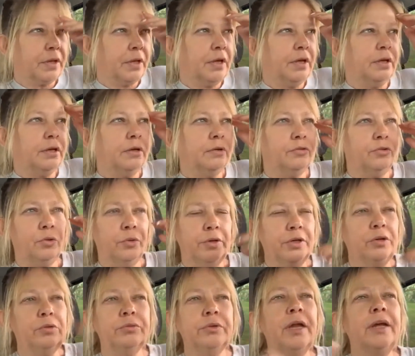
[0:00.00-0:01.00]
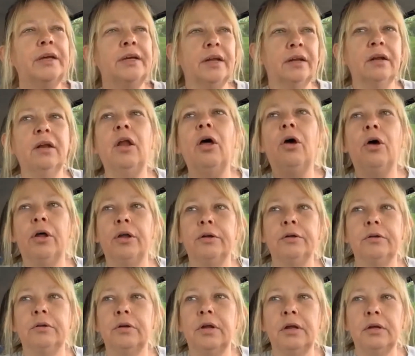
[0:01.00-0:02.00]
and so it don't take a lot
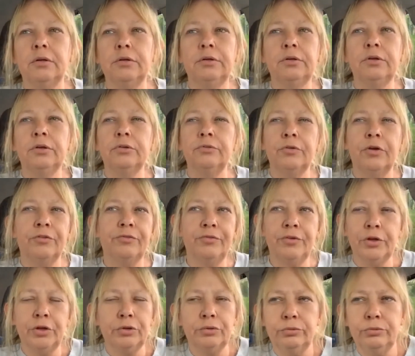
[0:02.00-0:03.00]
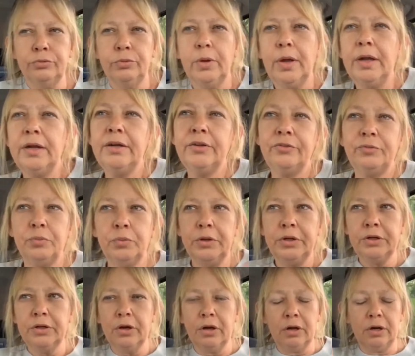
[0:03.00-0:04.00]
uh, of food. So I just
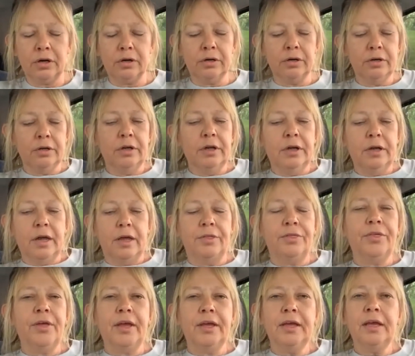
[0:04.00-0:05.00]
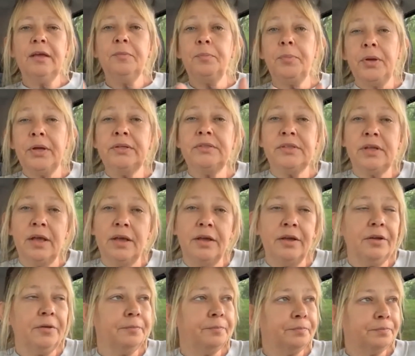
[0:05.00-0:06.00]
went and got a thing at Pizza
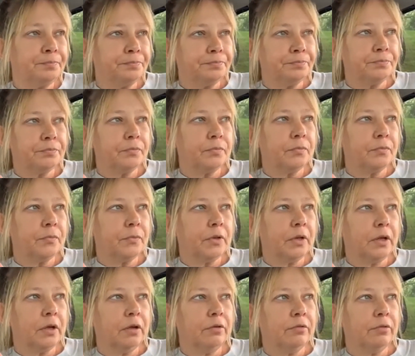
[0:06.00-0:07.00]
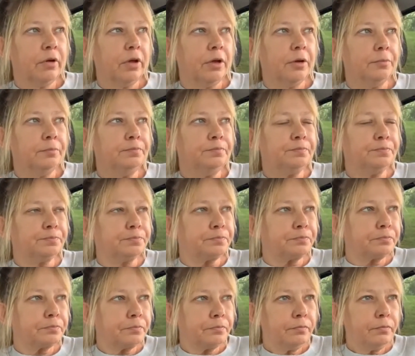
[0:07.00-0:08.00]
Hut of um,
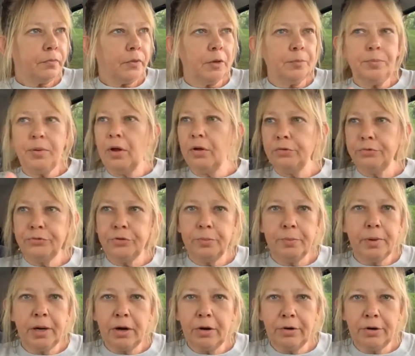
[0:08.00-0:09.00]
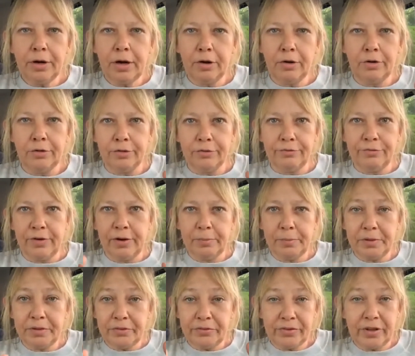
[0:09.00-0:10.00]
pasta marinara, the
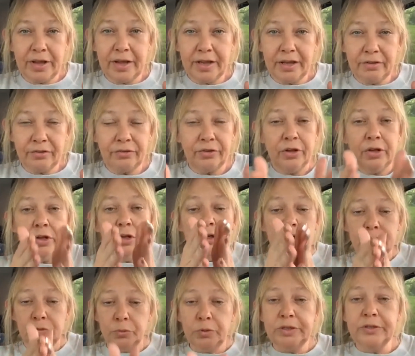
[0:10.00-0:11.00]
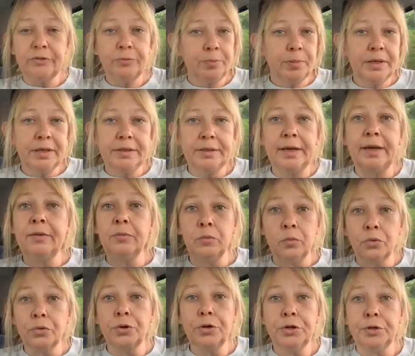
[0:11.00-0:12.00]
family size. So we could split that, and
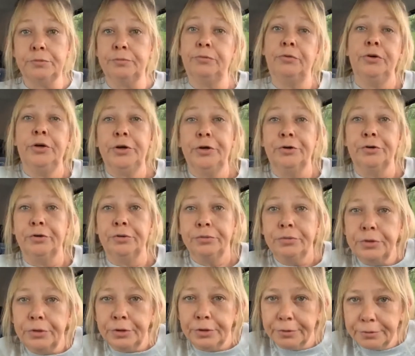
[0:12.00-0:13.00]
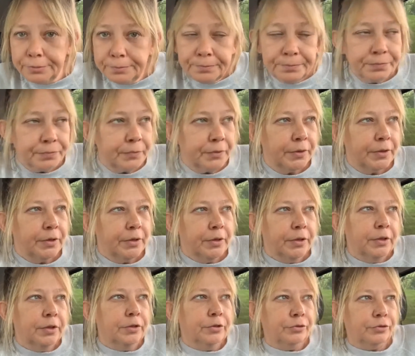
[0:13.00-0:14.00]
we're good for dinner, you know.
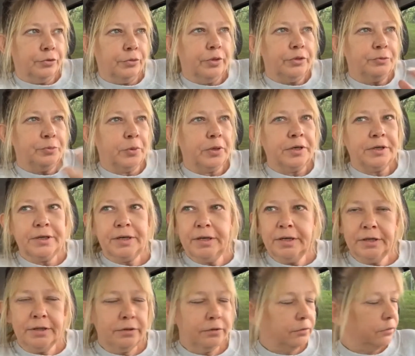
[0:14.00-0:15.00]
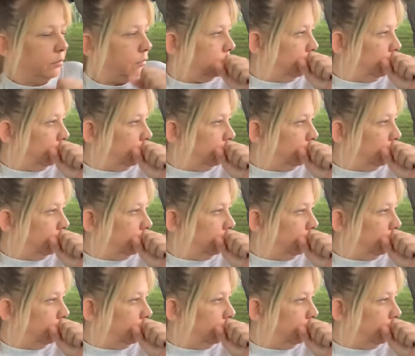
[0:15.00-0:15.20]
So that's what I done.